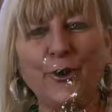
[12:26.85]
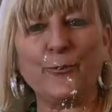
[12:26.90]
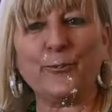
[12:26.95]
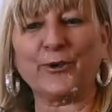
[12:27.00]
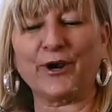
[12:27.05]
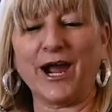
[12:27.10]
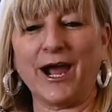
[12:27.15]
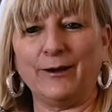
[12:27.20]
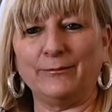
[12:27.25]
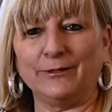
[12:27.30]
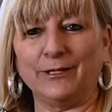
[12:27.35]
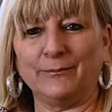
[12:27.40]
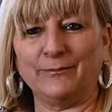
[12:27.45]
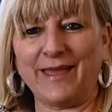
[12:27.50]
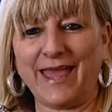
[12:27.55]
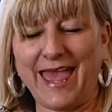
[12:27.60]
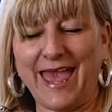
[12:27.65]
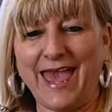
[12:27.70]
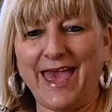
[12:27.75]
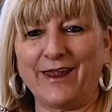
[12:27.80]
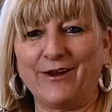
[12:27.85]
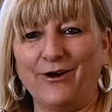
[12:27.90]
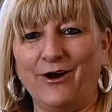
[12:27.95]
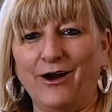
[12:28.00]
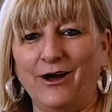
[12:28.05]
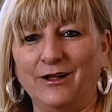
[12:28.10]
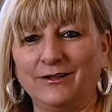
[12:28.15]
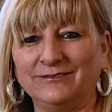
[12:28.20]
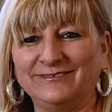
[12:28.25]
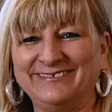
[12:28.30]
problem at
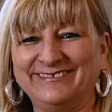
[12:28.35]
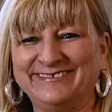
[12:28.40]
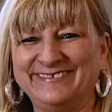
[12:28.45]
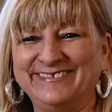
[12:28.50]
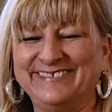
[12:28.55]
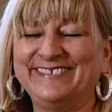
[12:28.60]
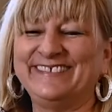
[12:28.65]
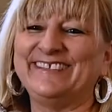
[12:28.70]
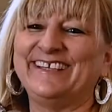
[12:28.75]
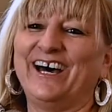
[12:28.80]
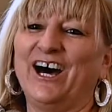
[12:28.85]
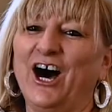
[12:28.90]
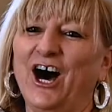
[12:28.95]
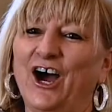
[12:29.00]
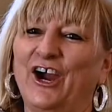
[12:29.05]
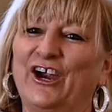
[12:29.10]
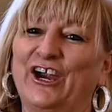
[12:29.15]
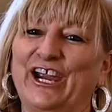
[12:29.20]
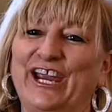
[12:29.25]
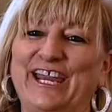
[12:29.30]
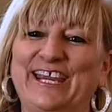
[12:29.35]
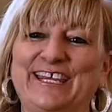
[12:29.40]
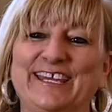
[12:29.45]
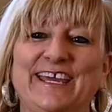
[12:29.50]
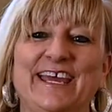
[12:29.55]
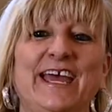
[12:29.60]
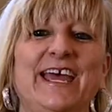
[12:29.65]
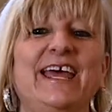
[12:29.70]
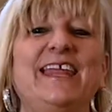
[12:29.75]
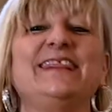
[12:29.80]
all. All right,
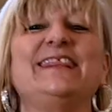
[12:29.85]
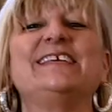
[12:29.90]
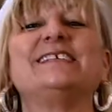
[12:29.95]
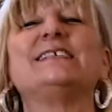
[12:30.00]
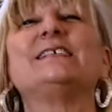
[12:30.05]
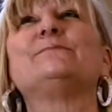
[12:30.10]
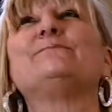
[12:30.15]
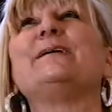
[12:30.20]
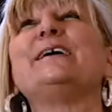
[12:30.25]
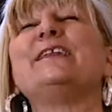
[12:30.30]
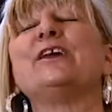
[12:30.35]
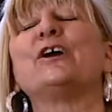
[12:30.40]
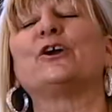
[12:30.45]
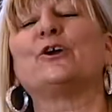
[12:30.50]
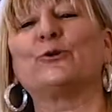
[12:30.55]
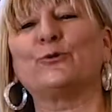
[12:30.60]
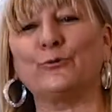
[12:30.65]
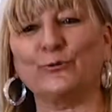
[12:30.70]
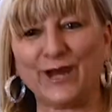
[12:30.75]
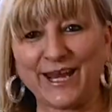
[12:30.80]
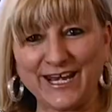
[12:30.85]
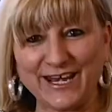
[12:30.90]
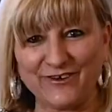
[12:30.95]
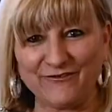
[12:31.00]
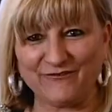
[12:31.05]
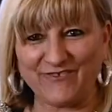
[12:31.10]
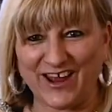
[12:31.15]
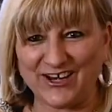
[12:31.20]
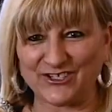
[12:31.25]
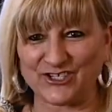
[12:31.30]
this has been a great
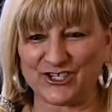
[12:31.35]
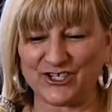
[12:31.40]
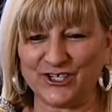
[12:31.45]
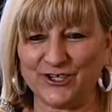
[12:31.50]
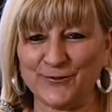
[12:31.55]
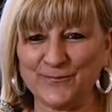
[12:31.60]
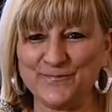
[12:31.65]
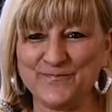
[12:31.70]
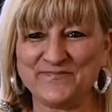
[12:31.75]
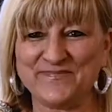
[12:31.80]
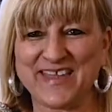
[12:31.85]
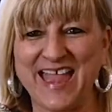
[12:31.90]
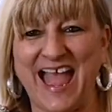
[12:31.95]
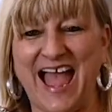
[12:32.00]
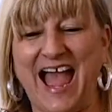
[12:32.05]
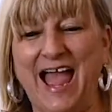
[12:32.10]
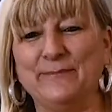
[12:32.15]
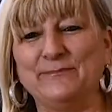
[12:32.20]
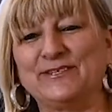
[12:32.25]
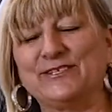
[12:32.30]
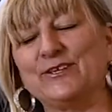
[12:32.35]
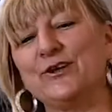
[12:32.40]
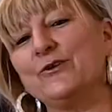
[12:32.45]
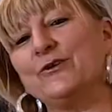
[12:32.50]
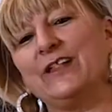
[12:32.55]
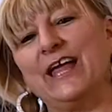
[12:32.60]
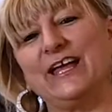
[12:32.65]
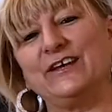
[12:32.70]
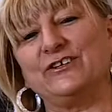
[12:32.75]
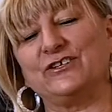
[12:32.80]
adventure. I'm so
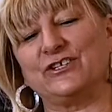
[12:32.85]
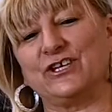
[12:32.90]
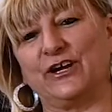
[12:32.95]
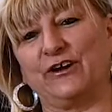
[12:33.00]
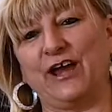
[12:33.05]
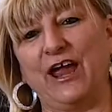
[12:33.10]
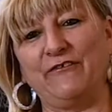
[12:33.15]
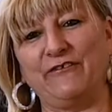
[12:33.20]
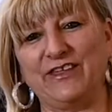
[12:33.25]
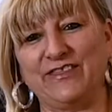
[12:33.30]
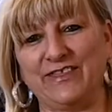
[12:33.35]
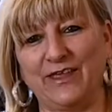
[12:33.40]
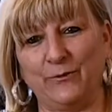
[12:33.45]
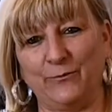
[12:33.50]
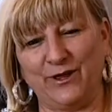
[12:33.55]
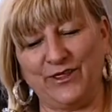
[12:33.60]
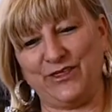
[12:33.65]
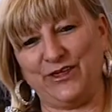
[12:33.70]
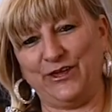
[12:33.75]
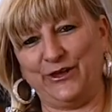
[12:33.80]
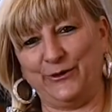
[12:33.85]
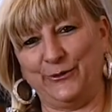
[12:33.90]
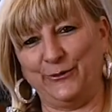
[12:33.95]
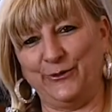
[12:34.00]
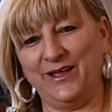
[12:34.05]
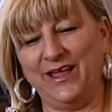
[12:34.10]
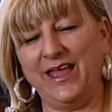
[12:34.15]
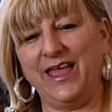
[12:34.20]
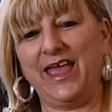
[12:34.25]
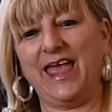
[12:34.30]
glad to share everything with you,
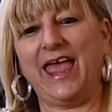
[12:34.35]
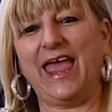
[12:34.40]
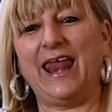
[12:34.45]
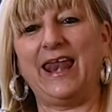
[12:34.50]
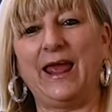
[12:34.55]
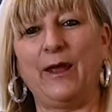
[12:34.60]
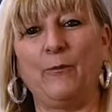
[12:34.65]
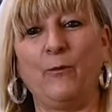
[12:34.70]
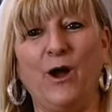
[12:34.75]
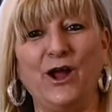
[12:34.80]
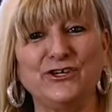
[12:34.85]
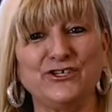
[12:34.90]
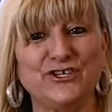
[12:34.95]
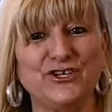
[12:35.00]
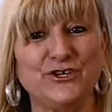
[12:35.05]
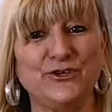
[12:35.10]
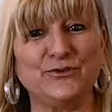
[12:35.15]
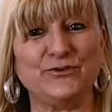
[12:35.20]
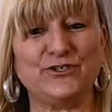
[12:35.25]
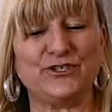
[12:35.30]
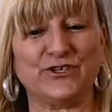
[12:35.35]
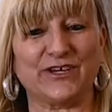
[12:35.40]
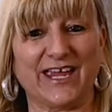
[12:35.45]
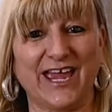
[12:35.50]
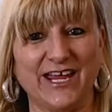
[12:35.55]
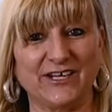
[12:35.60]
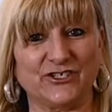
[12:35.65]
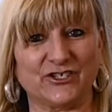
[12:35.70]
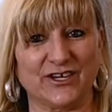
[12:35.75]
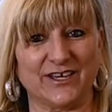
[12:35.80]
and I want you to
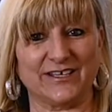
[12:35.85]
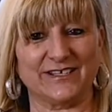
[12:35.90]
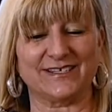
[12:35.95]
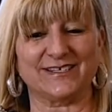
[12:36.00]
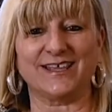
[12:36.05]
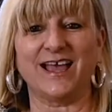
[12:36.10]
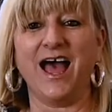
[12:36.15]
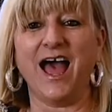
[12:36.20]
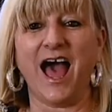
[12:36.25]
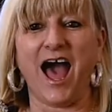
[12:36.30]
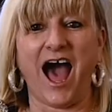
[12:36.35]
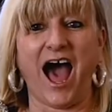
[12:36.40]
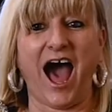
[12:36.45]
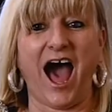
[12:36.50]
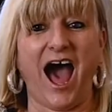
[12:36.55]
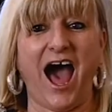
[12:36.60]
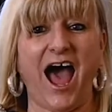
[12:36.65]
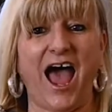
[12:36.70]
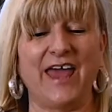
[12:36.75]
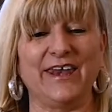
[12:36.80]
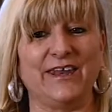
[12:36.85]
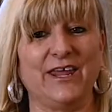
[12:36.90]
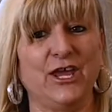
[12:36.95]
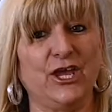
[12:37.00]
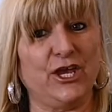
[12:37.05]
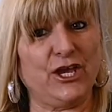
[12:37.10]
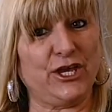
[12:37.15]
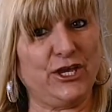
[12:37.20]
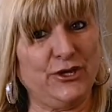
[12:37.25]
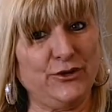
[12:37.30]
catch us on
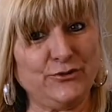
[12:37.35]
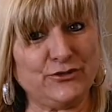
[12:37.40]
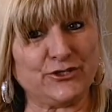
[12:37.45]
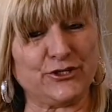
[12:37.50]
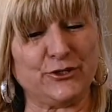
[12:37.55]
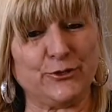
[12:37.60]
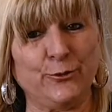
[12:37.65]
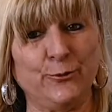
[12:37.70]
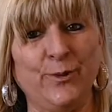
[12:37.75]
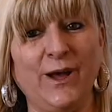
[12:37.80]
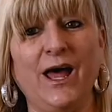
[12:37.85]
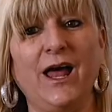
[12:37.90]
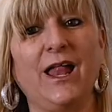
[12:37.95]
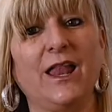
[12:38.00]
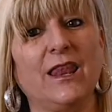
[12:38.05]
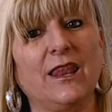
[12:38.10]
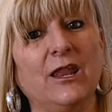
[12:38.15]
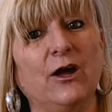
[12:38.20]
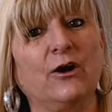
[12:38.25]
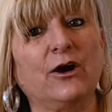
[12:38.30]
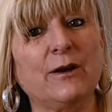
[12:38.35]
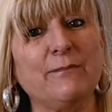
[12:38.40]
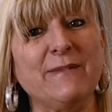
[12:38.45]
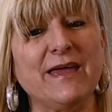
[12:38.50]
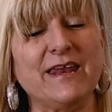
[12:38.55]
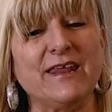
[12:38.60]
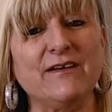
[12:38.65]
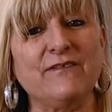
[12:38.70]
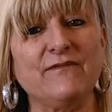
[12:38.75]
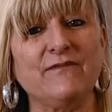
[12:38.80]
YouTube, Laura
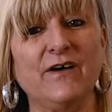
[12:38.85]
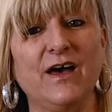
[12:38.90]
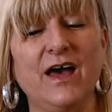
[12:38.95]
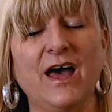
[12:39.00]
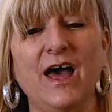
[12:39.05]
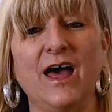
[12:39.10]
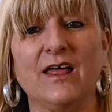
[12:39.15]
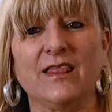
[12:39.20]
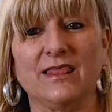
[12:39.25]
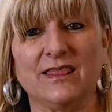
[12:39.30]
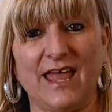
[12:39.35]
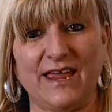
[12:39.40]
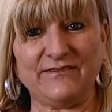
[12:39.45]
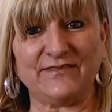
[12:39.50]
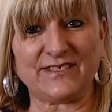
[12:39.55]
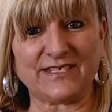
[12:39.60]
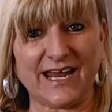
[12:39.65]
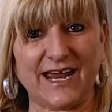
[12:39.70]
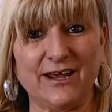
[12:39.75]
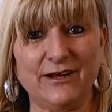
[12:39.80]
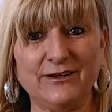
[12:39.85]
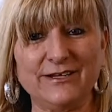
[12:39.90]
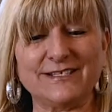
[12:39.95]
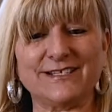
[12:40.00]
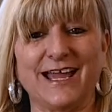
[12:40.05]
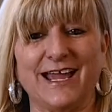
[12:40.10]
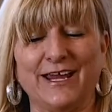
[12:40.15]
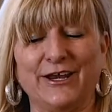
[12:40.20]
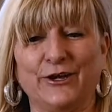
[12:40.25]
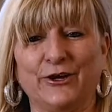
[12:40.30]
Mineff, Lifestyle
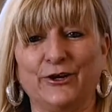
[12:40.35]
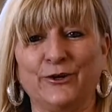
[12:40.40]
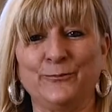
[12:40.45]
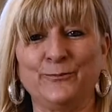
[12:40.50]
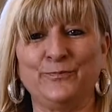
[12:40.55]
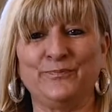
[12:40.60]
Designer,